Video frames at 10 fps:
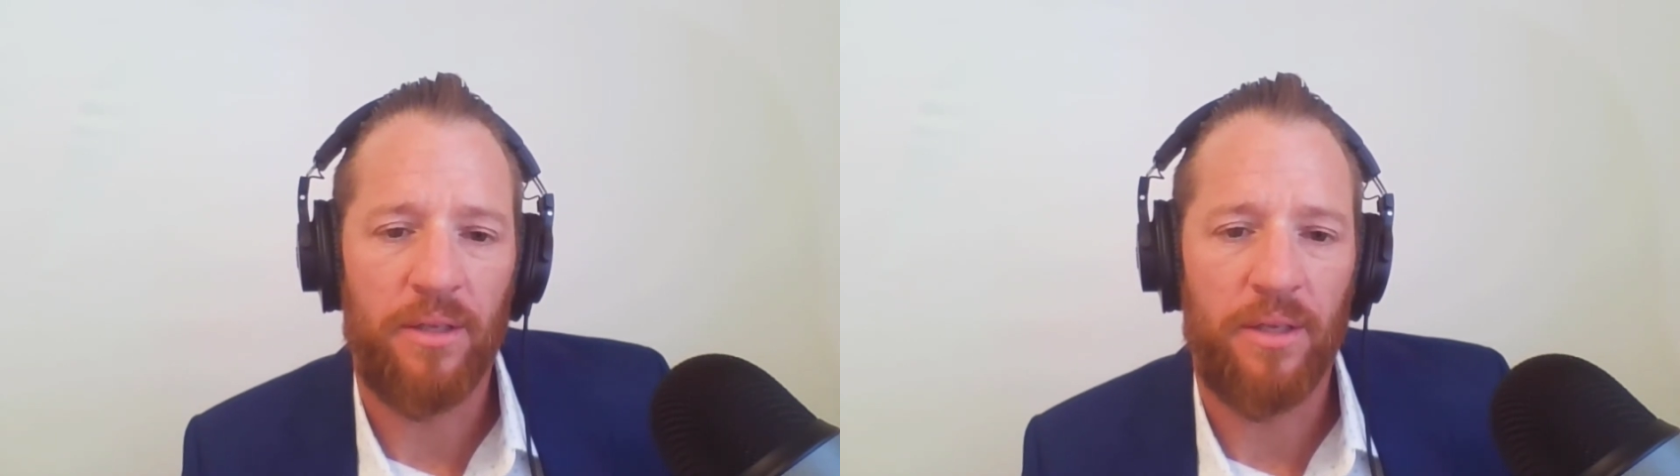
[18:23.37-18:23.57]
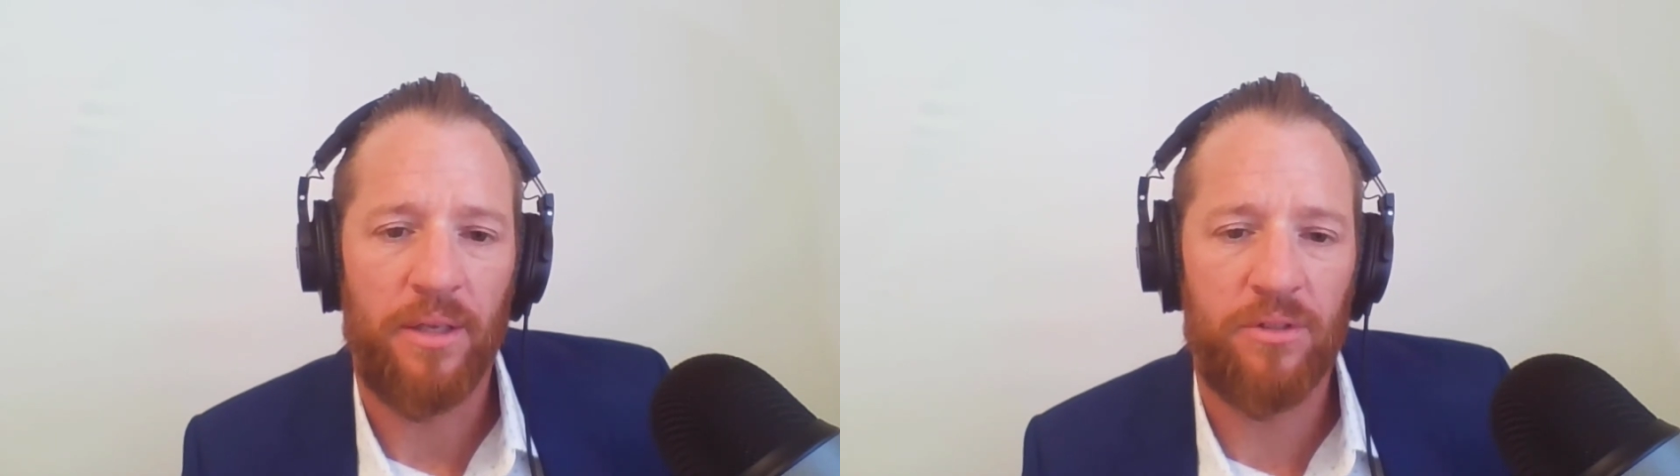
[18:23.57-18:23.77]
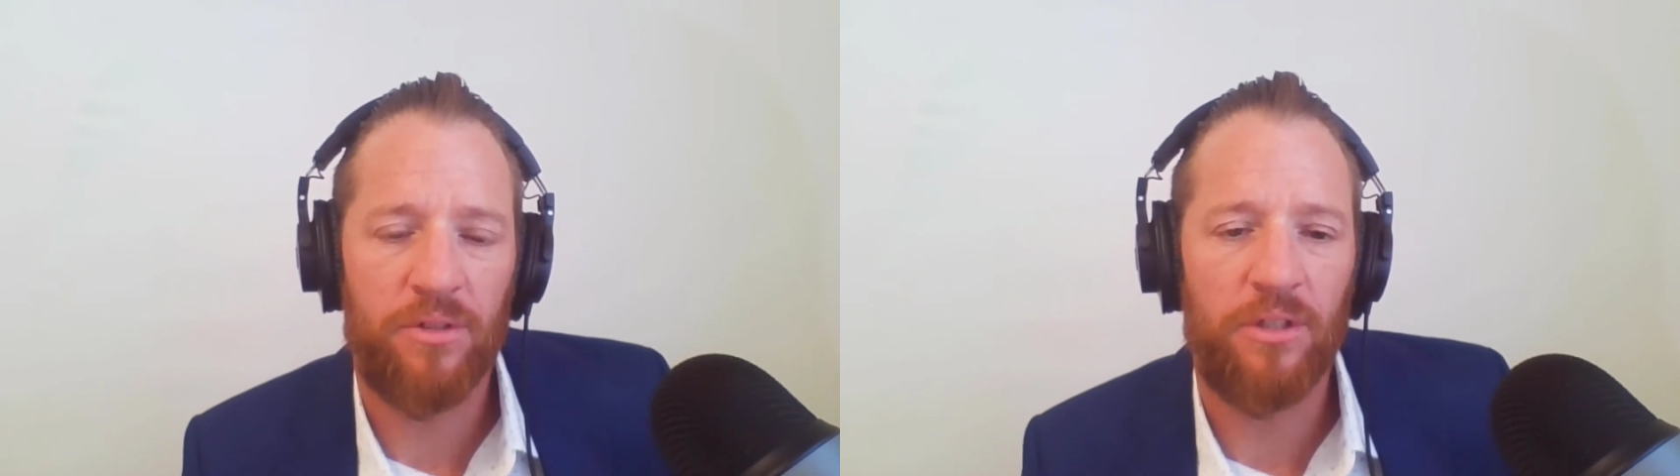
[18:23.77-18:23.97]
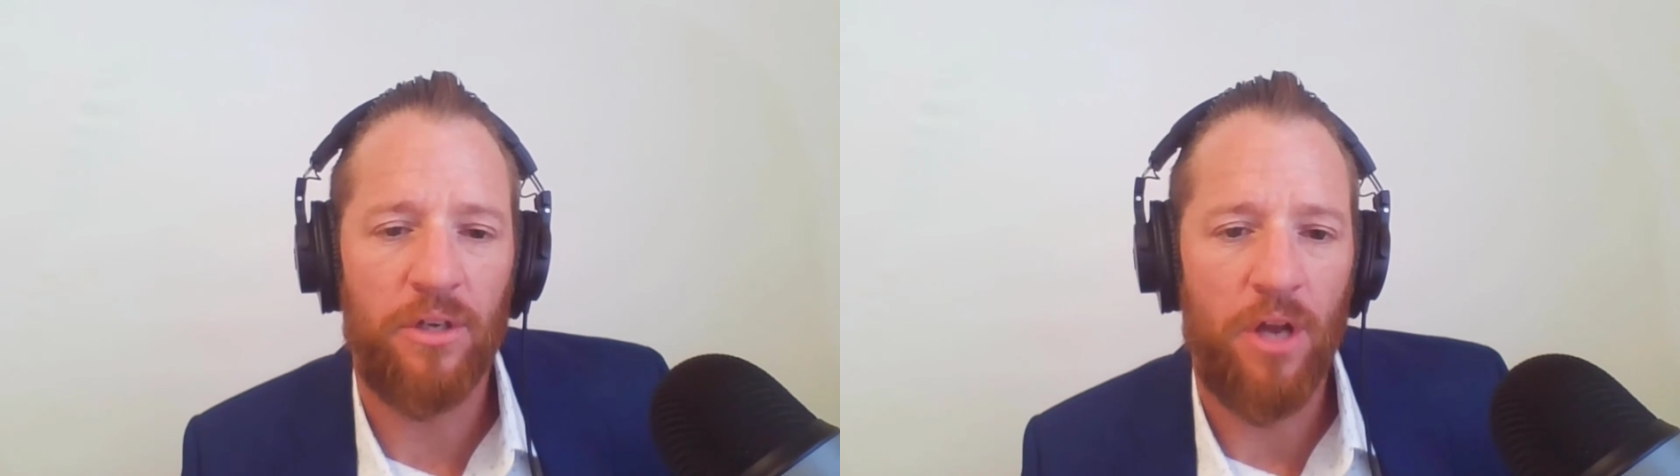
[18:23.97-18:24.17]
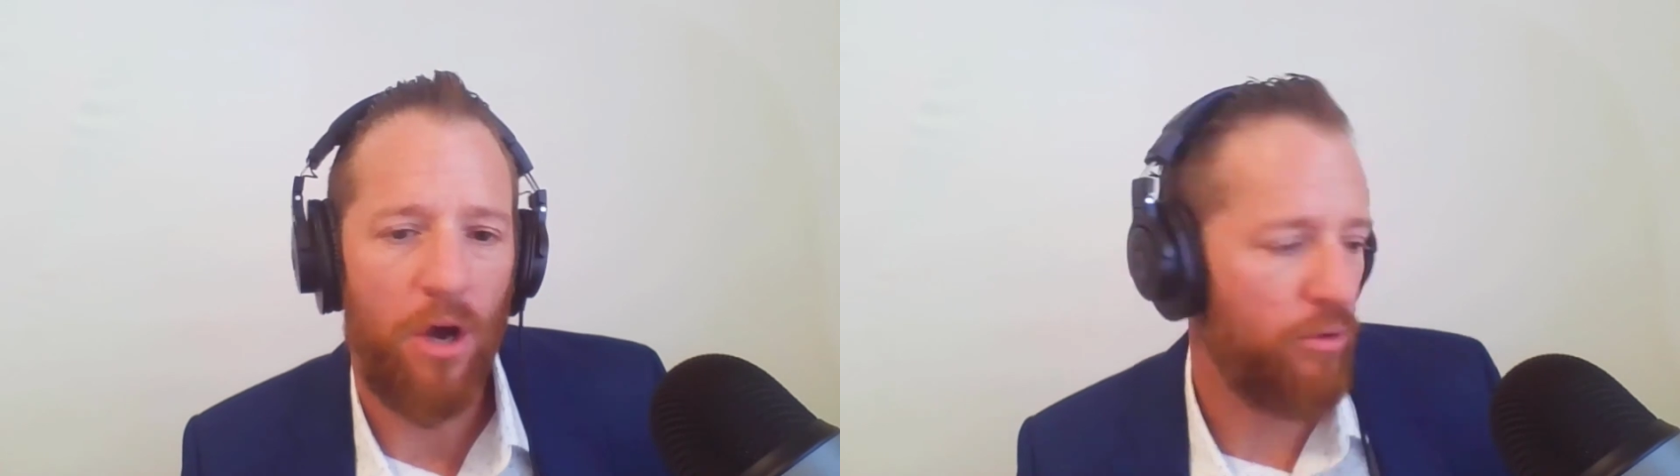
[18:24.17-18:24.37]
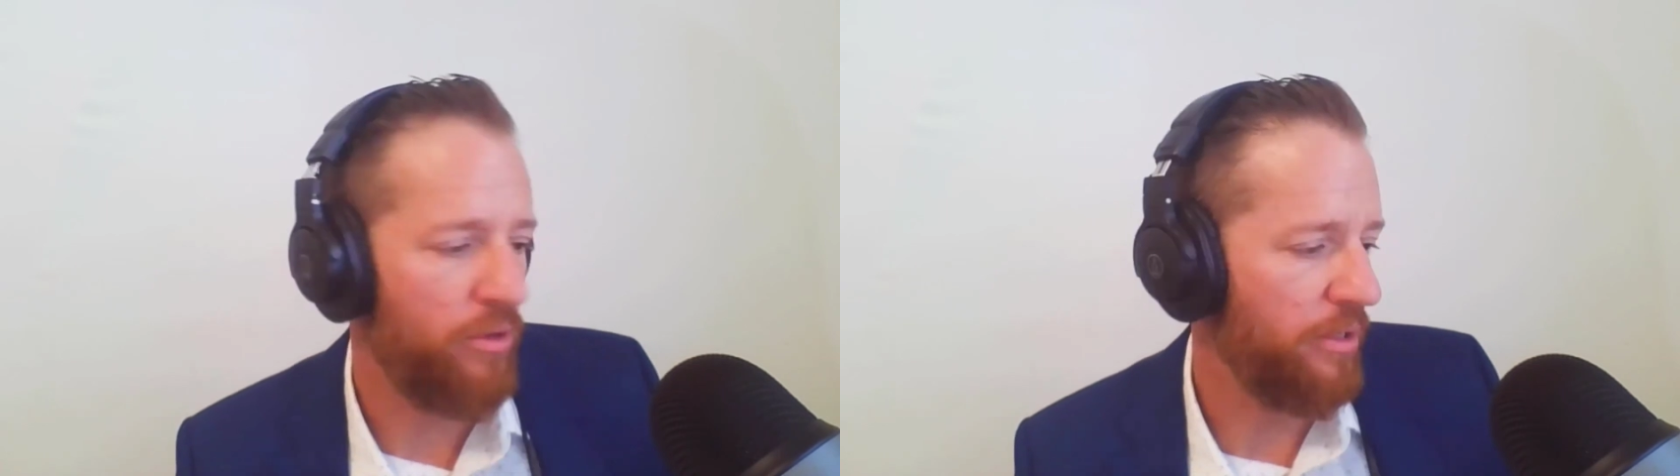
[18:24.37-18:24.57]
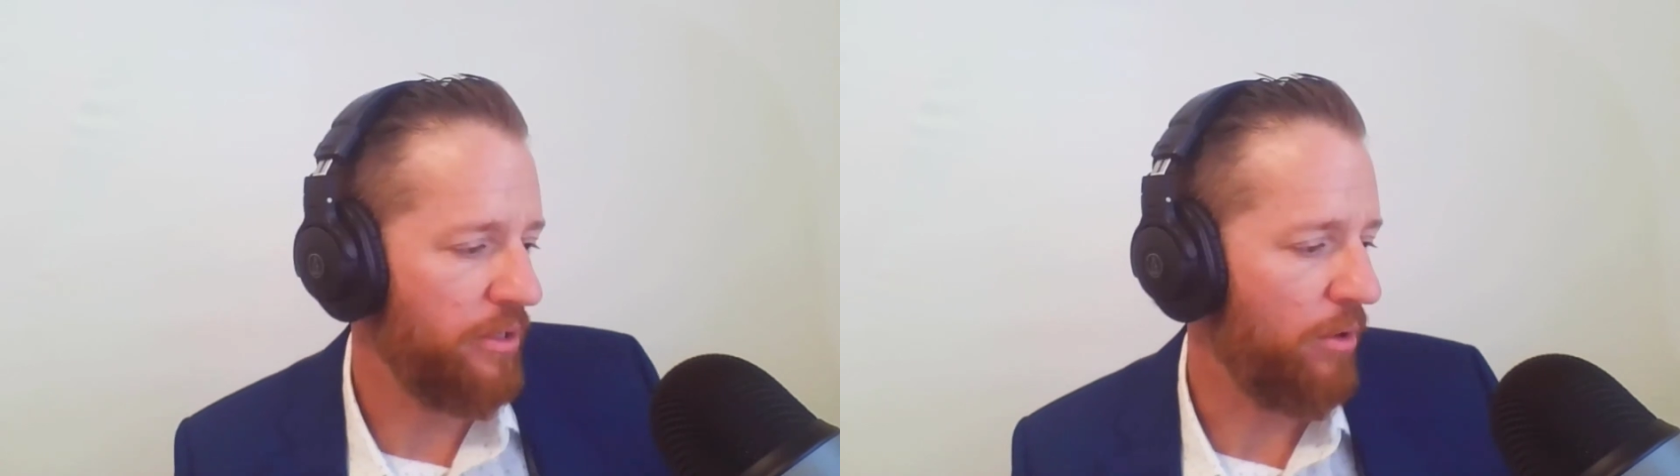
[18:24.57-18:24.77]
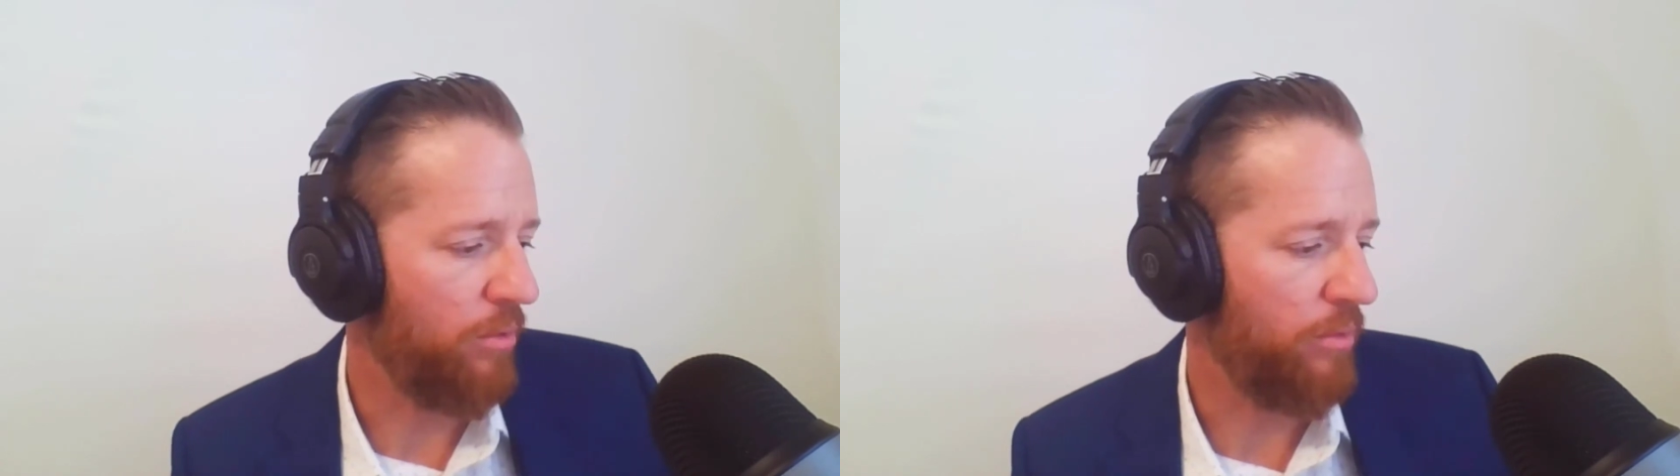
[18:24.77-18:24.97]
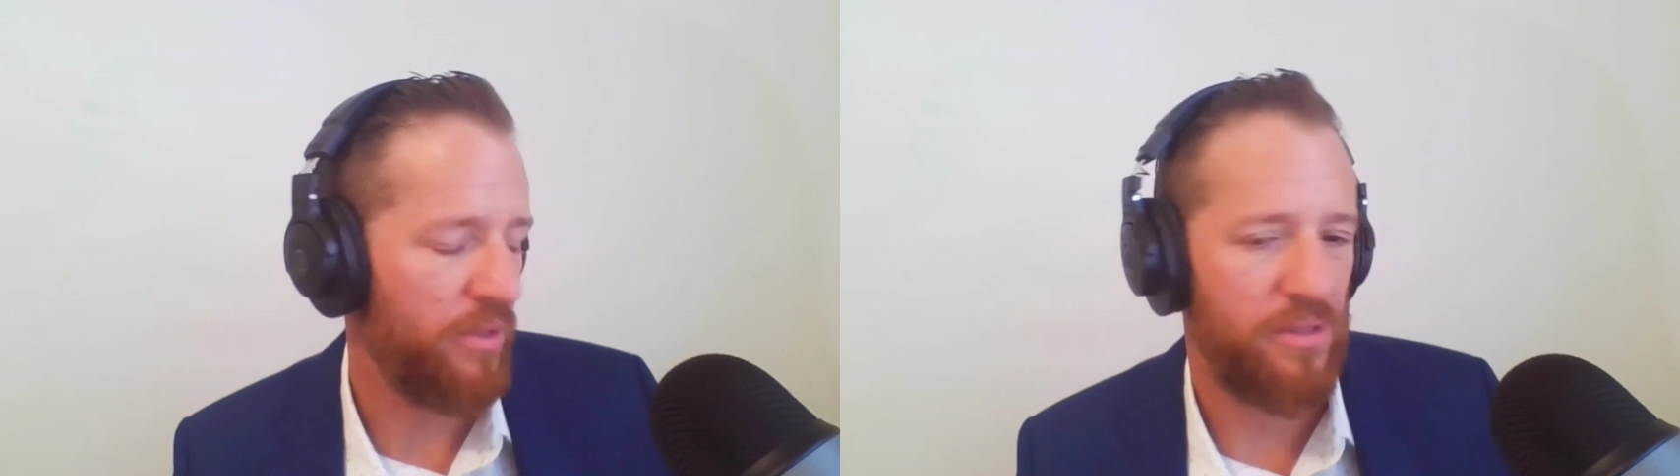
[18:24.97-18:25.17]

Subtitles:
it's good to know that, with